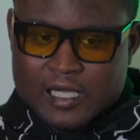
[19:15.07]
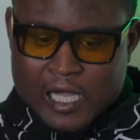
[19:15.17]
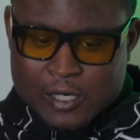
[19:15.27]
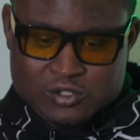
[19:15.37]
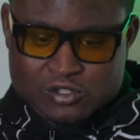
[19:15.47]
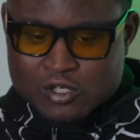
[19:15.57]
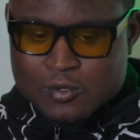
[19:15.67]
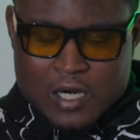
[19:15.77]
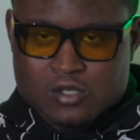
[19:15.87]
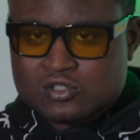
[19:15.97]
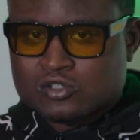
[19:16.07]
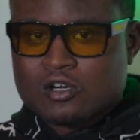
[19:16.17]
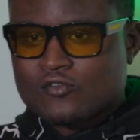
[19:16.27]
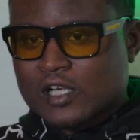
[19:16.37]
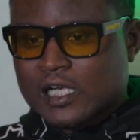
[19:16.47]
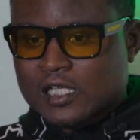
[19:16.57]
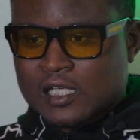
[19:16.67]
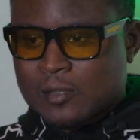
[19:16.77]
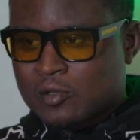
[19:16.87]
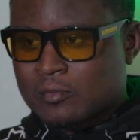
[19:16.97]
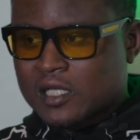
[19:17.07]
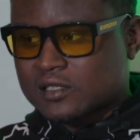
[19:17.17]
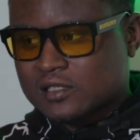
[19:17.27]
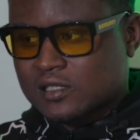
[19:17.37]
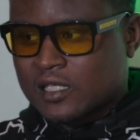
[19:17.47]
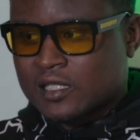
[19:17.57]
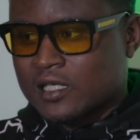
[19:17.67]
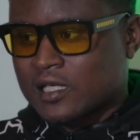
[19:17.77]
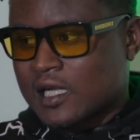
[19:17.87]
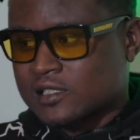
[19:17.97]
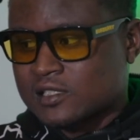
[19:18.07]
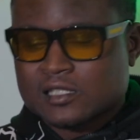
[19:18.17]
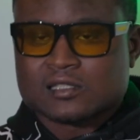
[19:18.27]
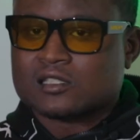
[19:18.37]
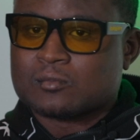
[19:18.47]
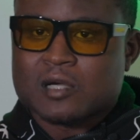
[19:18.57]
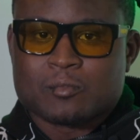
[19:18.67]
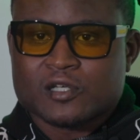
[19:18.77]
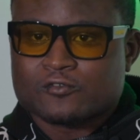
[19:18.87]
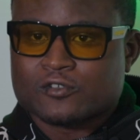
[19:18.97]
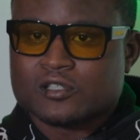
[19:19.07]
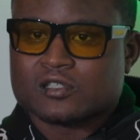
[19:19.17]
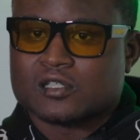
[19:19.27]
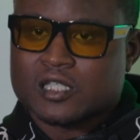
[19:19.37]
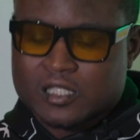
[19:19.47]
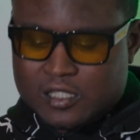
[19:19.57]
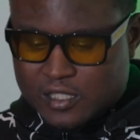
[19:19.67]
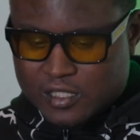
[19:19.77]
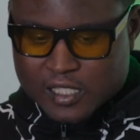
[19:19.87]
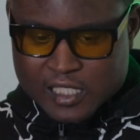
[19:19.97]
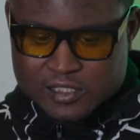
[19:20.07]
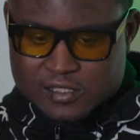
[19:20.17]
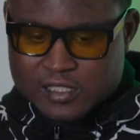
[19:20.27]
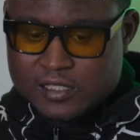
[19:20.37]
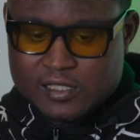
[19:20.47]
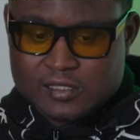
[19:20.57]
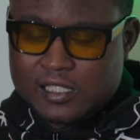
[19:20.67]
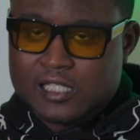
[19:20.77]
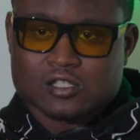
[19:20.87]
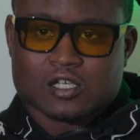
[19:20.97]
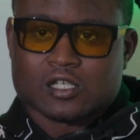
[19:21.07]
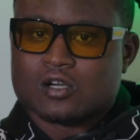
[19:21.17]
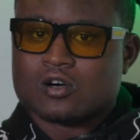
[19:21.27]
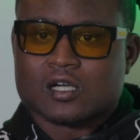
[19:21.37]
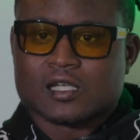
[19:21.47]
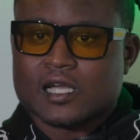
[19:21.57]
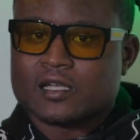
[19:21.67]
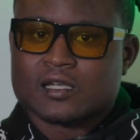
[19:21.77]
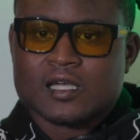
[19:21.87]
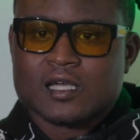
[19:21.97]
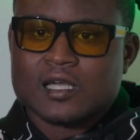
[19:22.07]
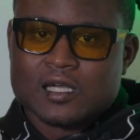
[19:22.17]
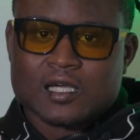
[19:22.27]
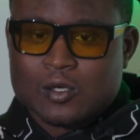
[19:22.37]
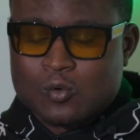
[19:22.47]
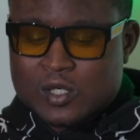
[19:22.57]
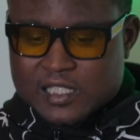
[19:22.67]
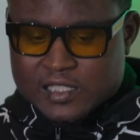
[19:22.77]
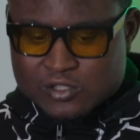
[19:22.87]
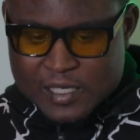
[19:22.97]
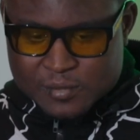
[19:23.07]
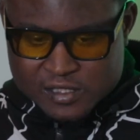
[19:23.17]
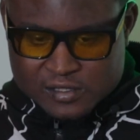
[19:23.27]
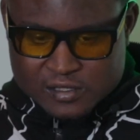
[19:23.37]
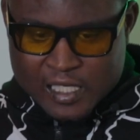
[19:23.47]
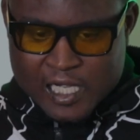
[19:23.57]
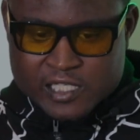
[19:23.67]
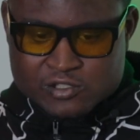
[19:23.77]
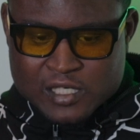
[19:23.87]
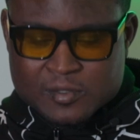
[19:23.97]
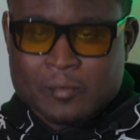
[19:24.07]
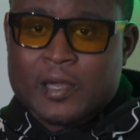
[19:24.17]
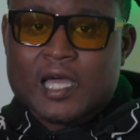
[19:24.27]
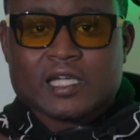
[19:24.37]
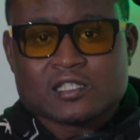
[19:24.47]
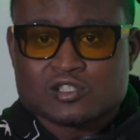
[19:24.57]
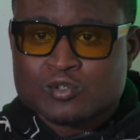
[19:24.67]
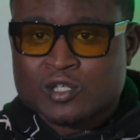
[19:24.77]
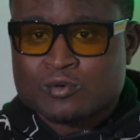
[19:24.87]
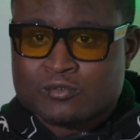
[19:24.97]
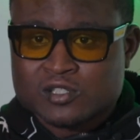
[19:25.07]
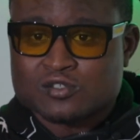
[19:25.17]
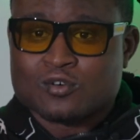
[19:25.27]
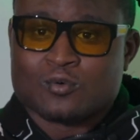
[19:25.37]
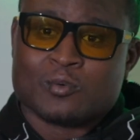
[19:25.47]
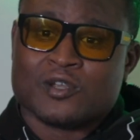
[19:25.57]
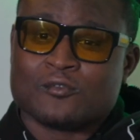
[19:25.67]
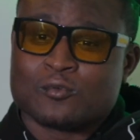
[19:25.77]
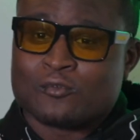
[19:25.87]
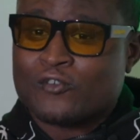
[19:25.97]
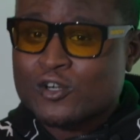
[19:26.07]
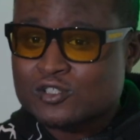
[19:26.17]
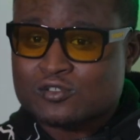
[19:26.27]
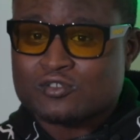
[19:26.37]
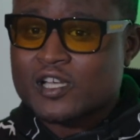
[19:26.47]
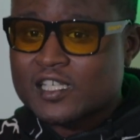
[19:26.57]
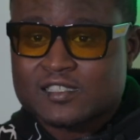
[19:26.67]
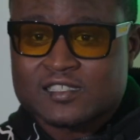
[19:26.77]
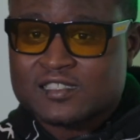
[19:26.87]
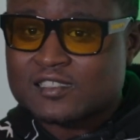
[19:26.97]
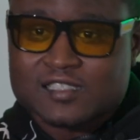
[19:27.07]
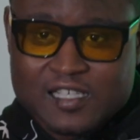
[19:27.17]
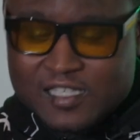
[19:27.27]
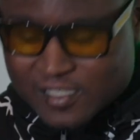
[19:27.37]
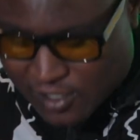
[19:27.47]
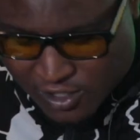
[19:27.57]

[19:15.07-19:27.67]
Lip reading: I was doing what I was doing for like a couple months, and then I just listened to my best friend, and then I just did this, and I started going. Like, once I dropped this, I had dropped it back in the 21 Rich store where we first created this design.